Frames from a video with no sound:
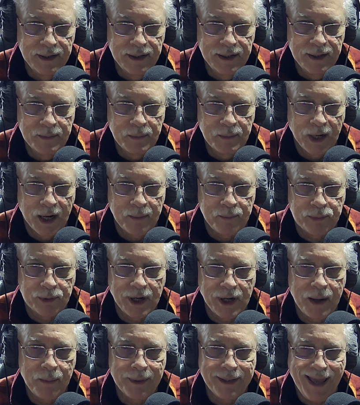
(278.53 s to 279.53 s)
But I'm
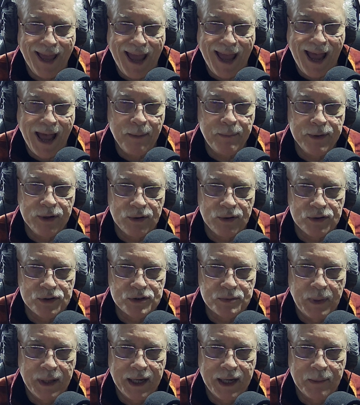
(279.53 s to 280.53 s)
probably happier
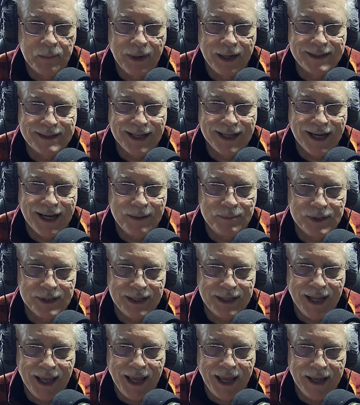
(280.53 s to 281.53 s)
spending my time
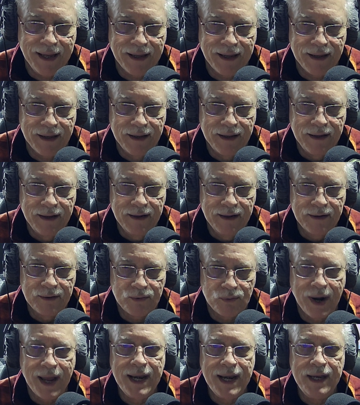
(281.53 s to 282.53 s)
today
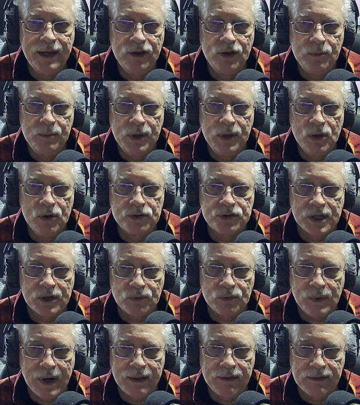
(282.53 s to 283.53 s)
writing new
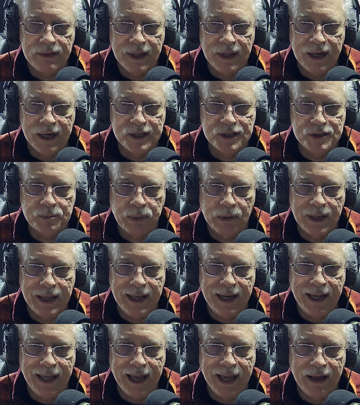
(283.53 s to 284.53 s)
music rather than
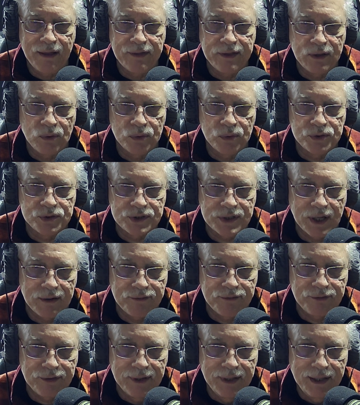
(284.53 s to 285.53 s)
explaining how the old
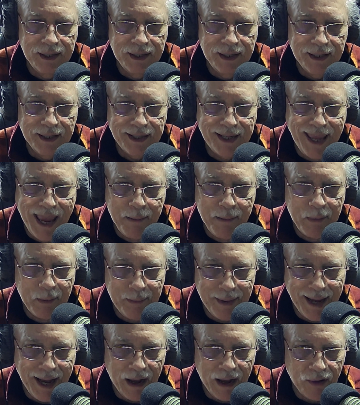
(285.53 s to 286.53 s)
stuff came
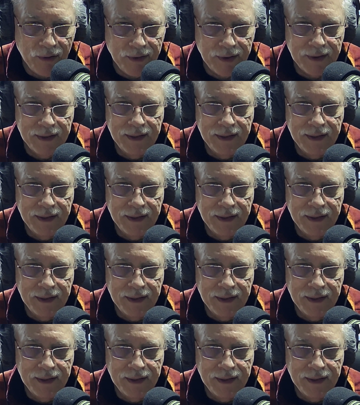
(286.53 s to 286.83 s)
about.